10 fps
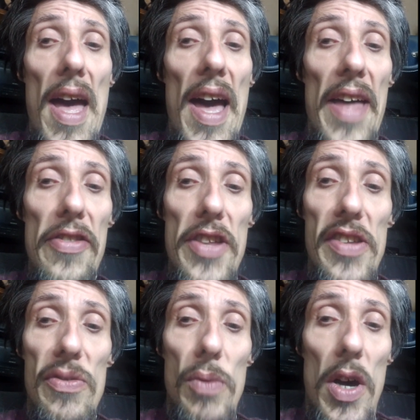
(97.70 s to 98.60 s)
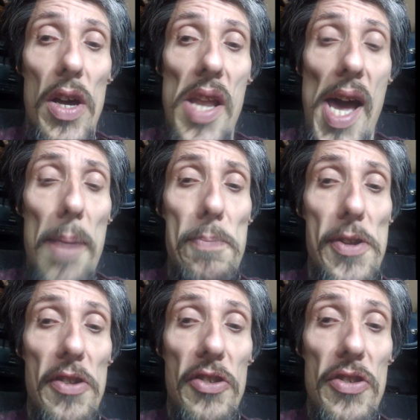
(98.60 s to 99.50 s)
And this one
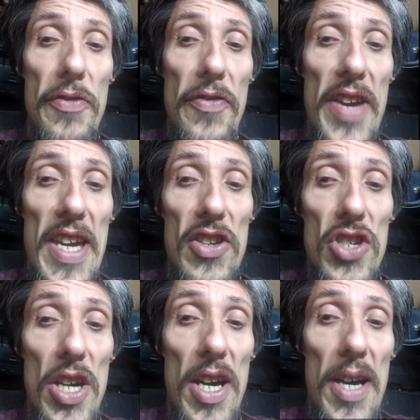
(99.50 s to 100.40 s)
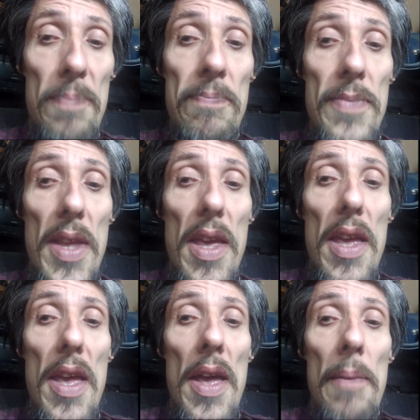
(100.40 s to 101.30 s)
happens to feature
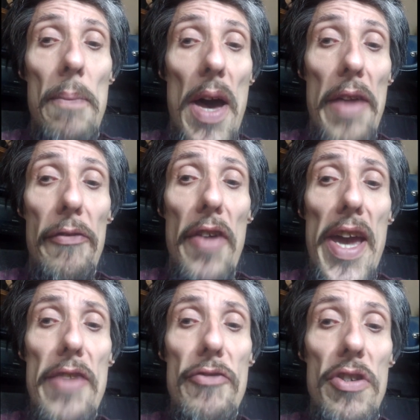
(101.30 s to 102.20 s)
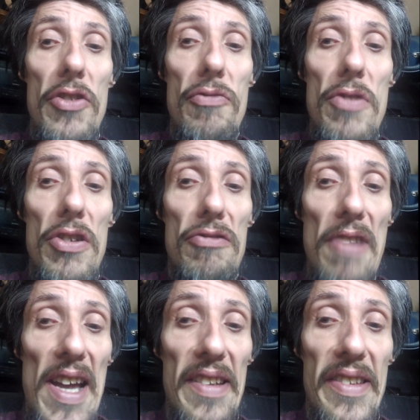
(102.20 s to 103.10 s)
my favourite
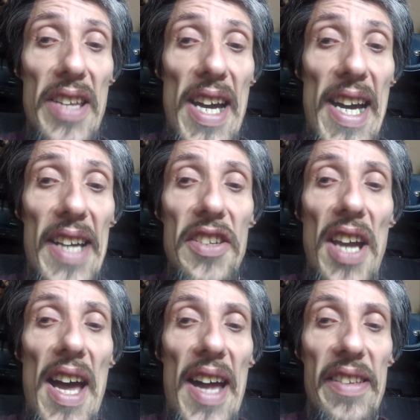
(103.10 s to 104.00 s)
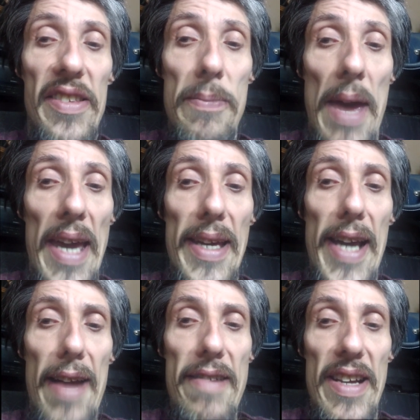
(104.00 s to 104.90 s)
Rugrats dad as the main
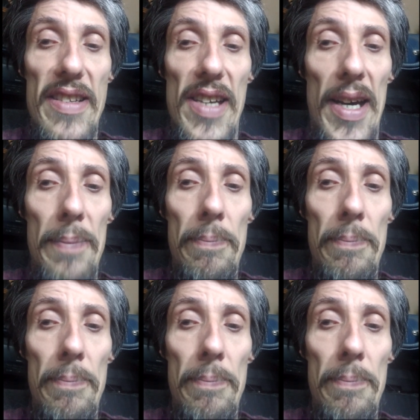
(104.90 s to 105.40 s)
character.